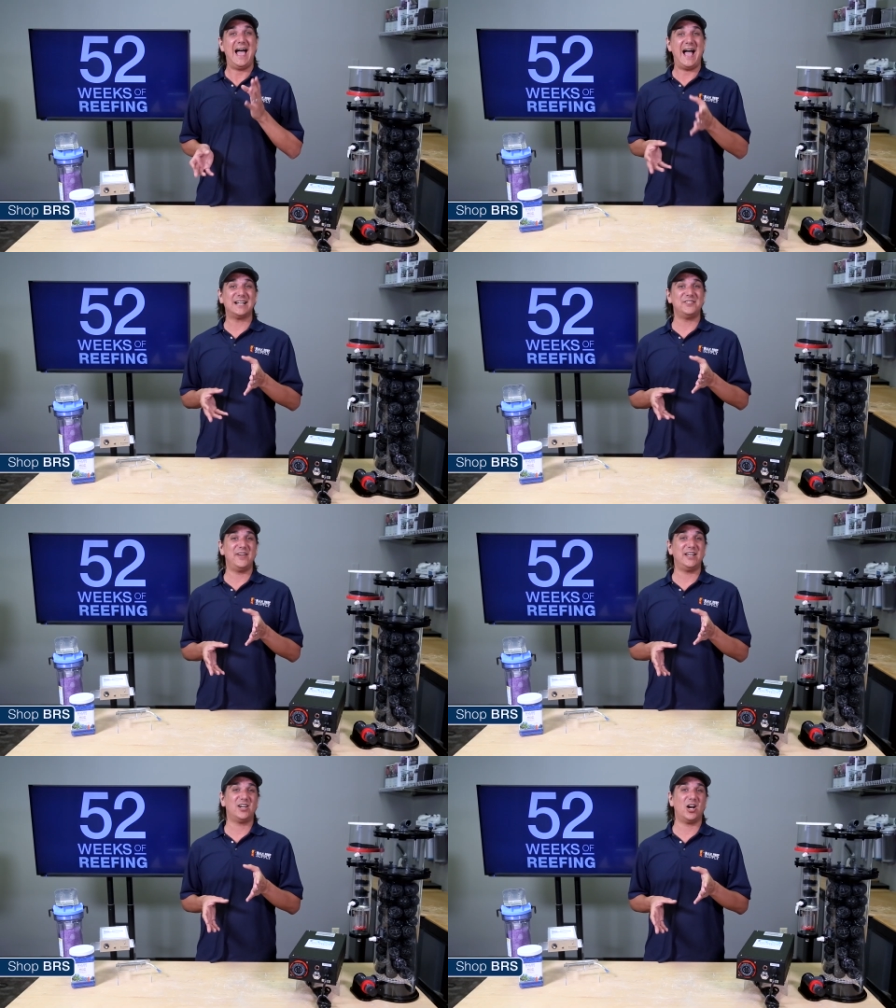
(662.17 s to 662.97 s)

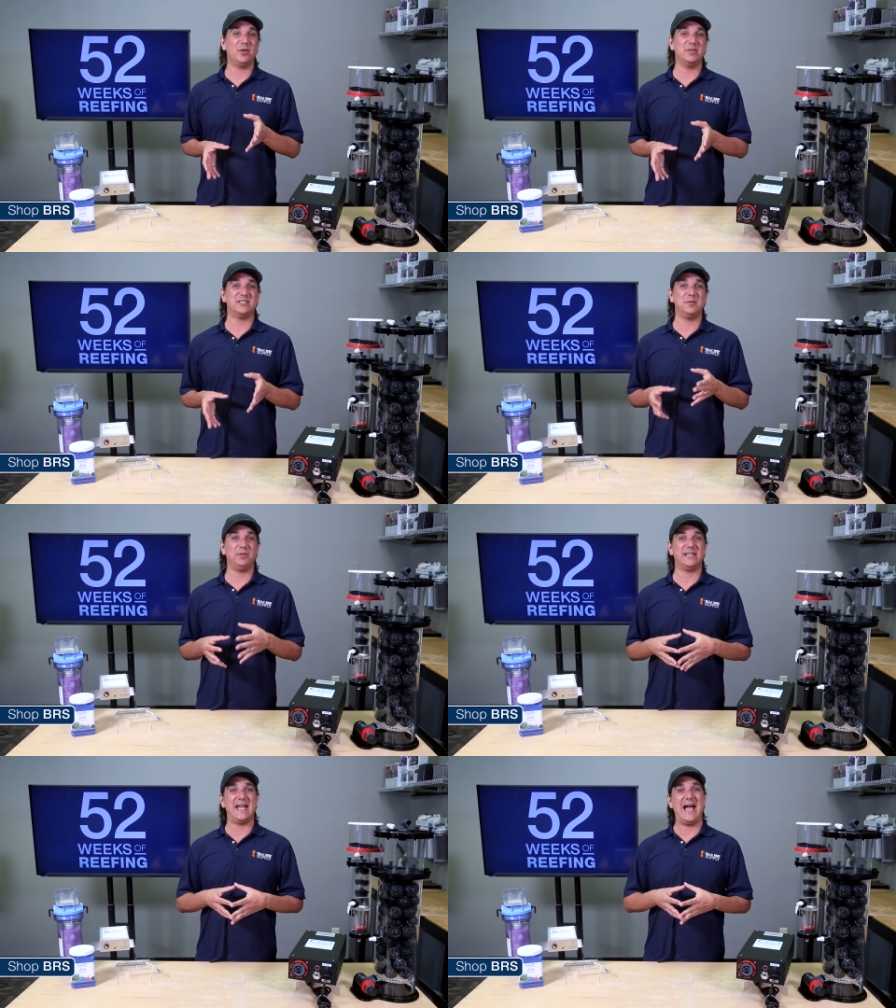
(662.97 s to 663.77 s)
Activated carbon
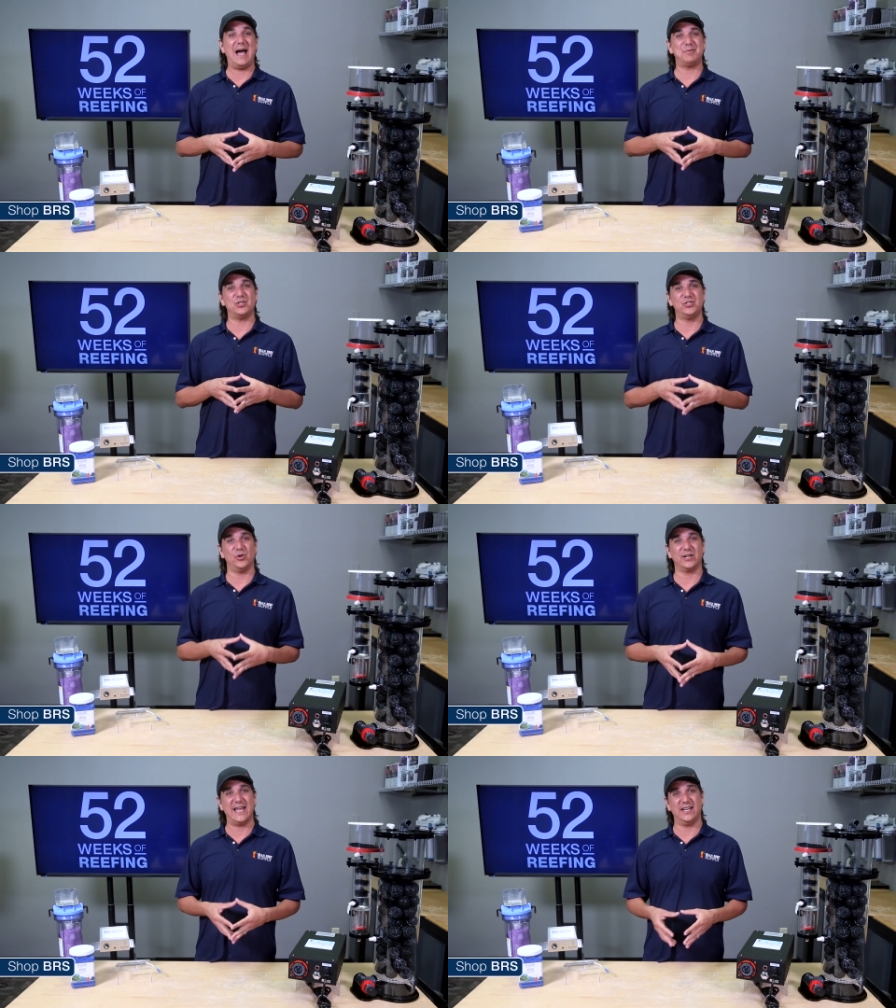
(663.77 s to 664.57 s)
simply captures the
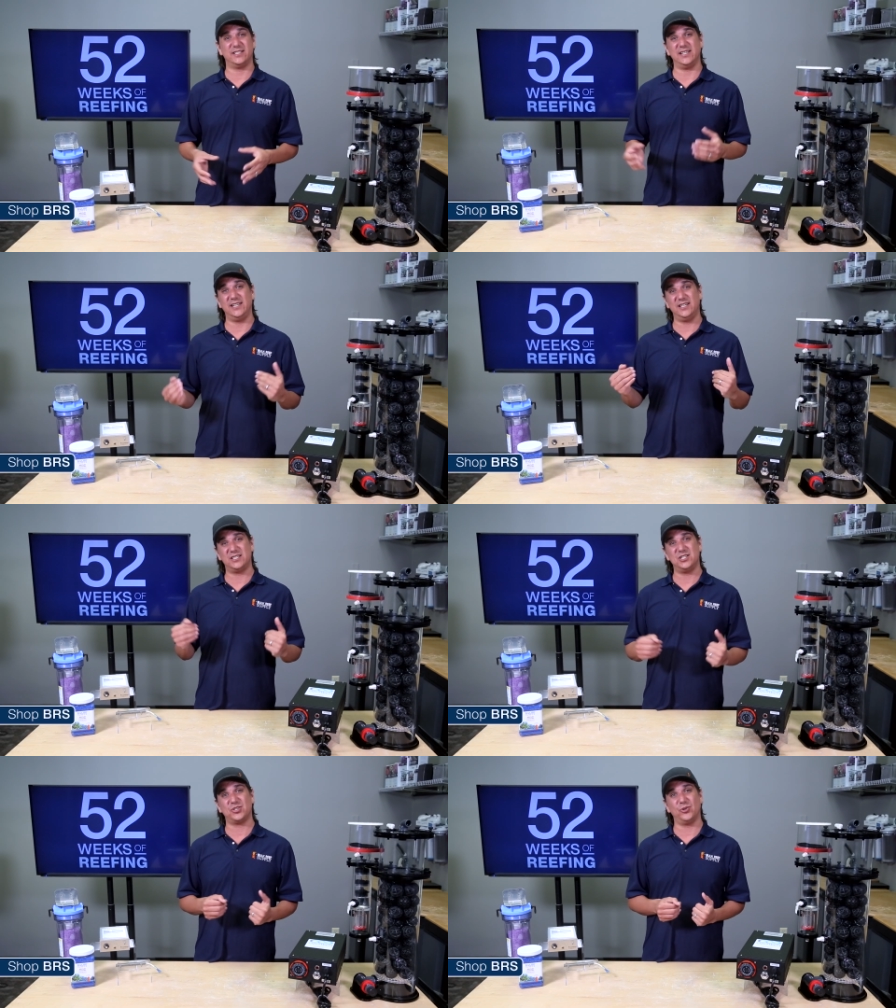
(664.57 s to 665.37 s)
organics in
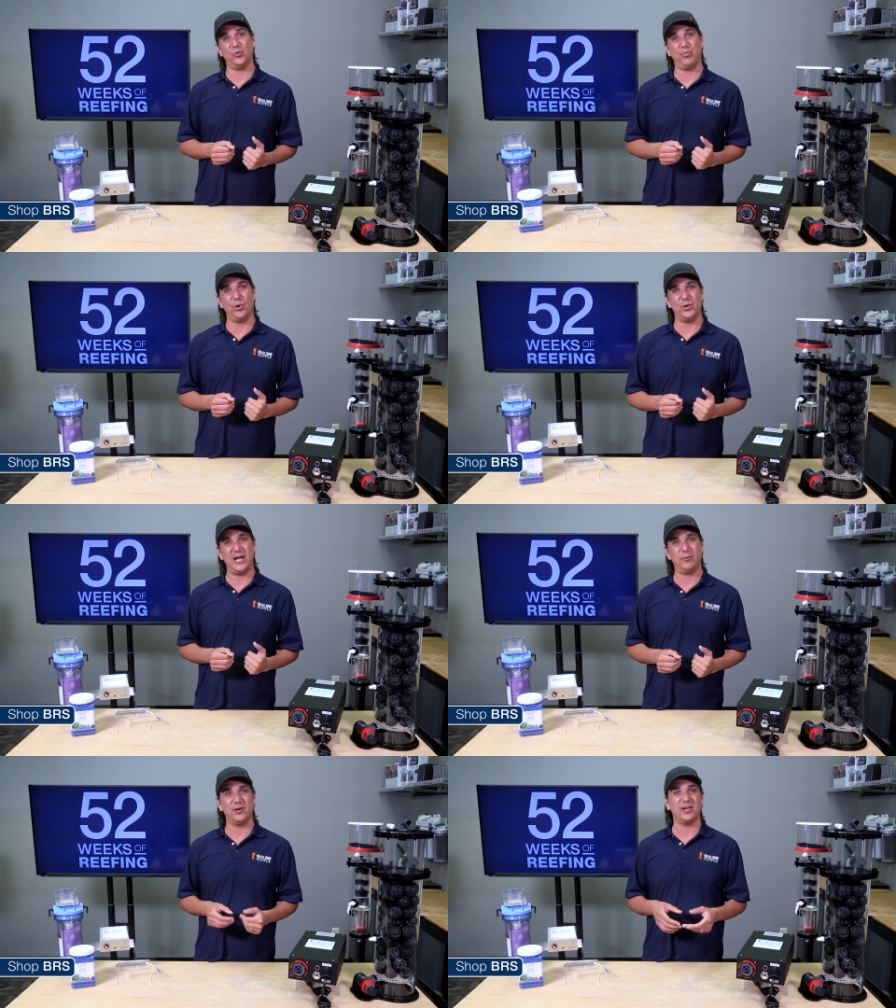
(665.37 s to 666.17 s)
its internal pore
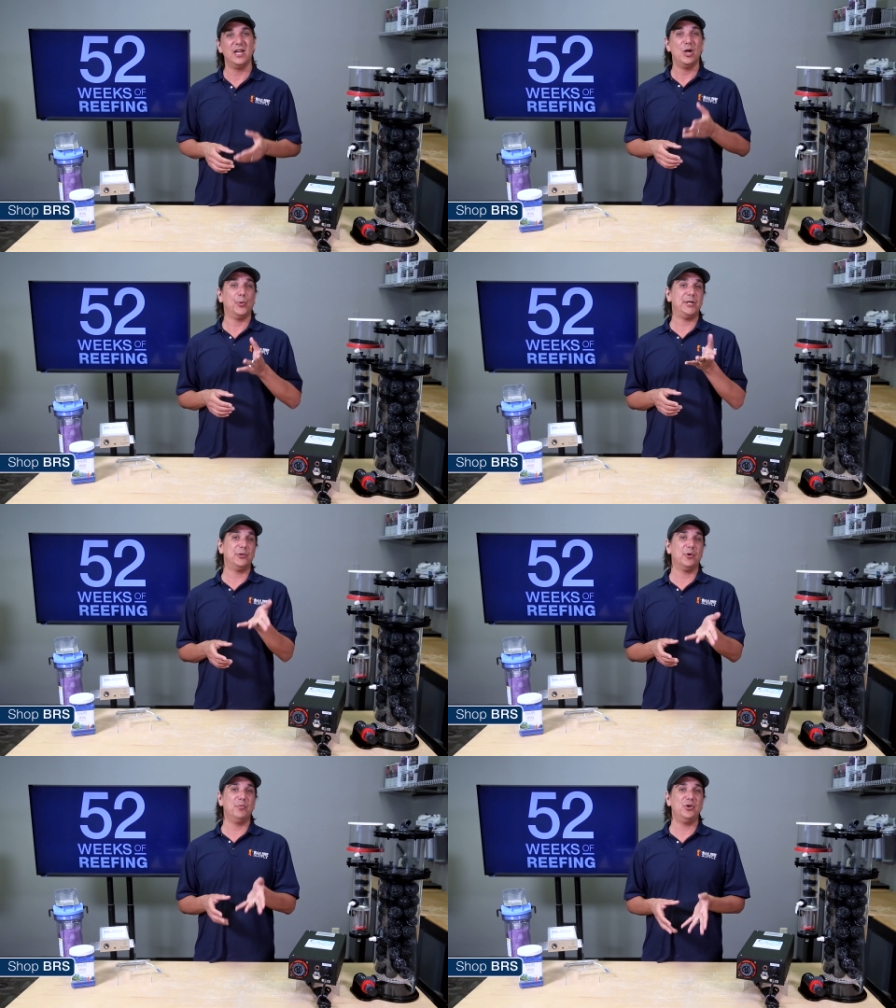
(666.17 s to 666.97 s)
network. When
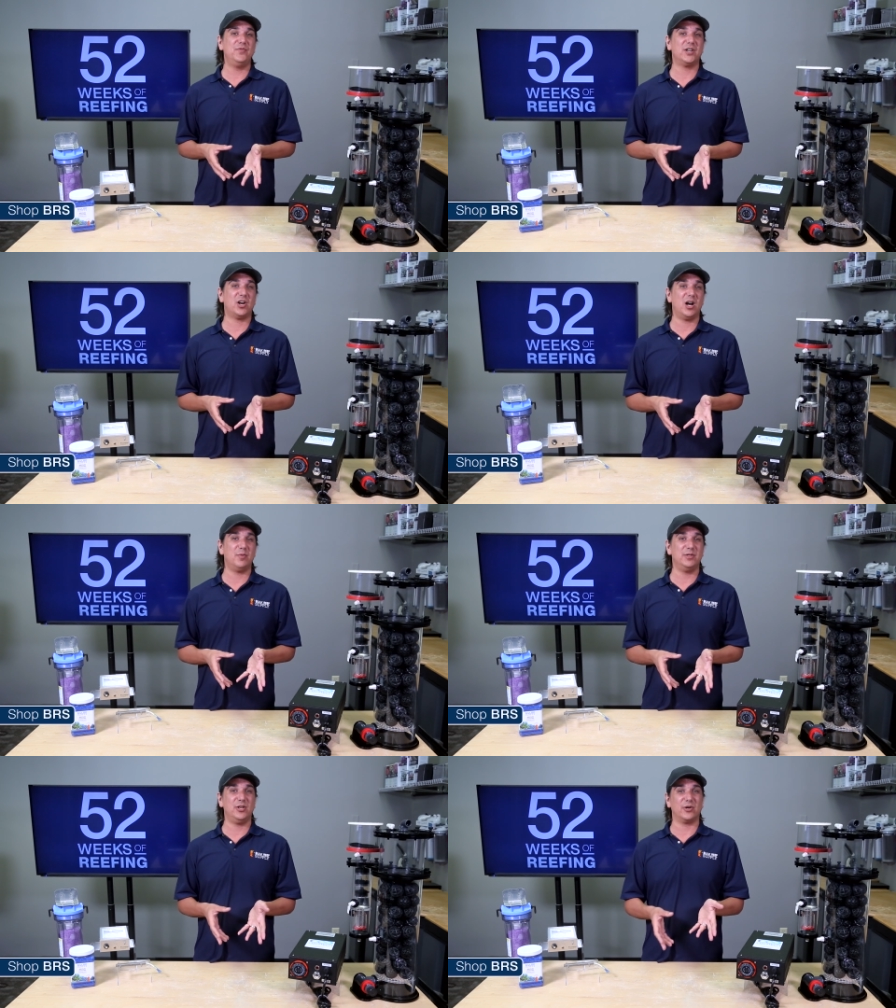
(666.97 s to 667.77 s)
you remove the
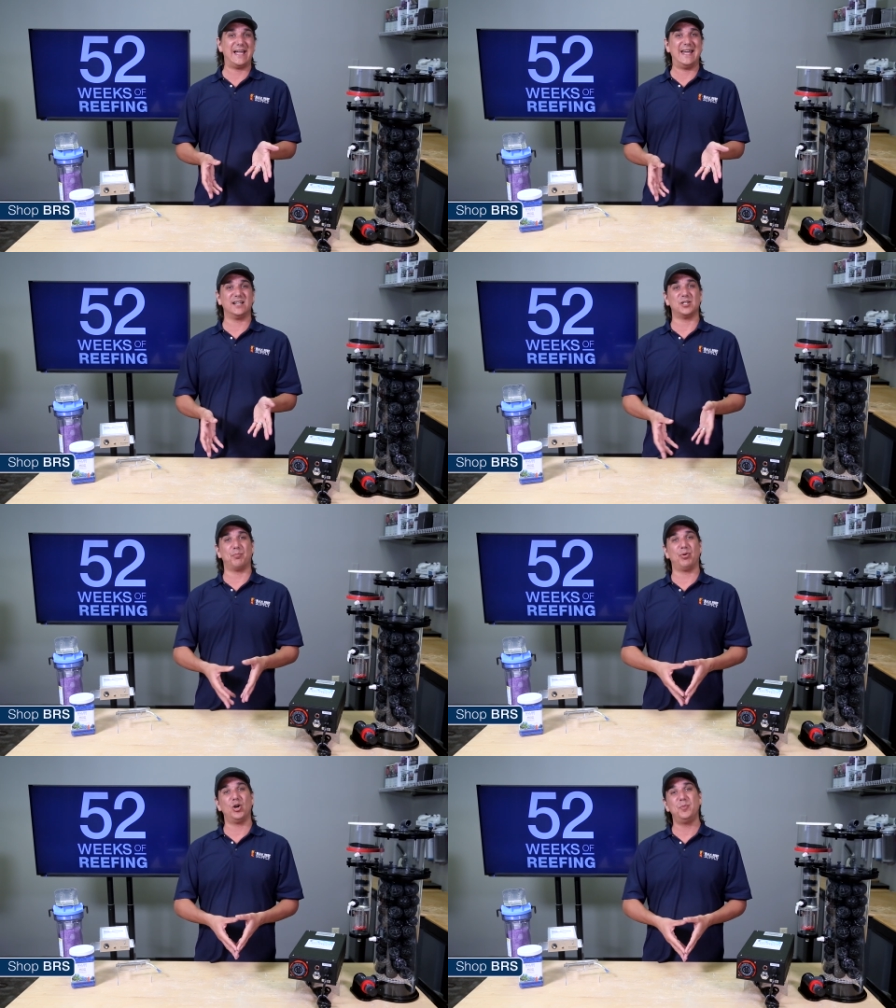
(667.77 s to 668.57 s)
carbon, the organics are
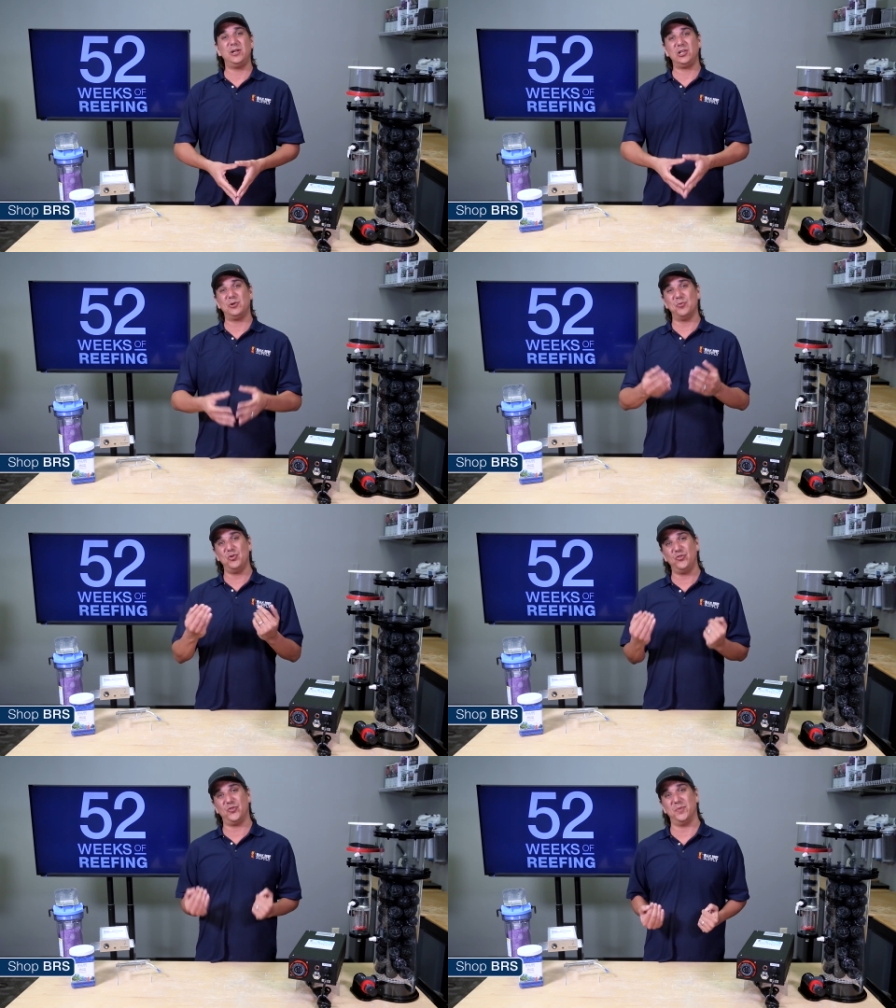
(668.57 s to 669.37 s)
permanently
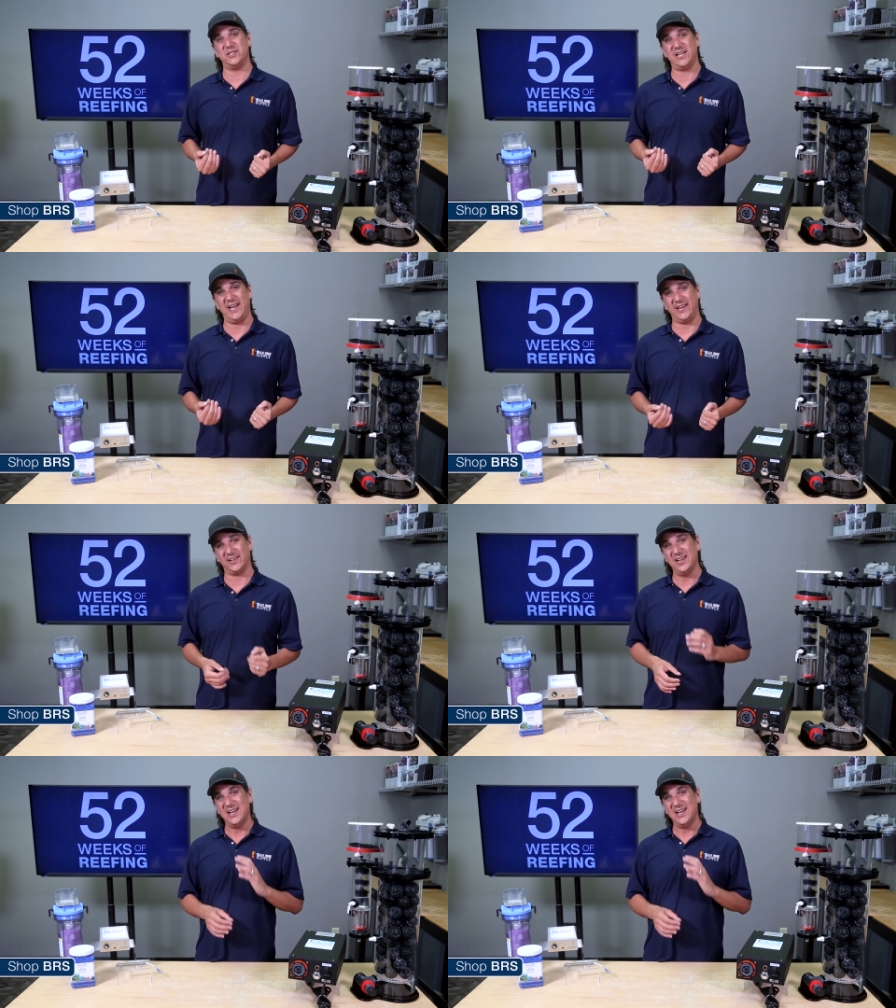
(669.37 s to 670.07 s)
removed from the tank.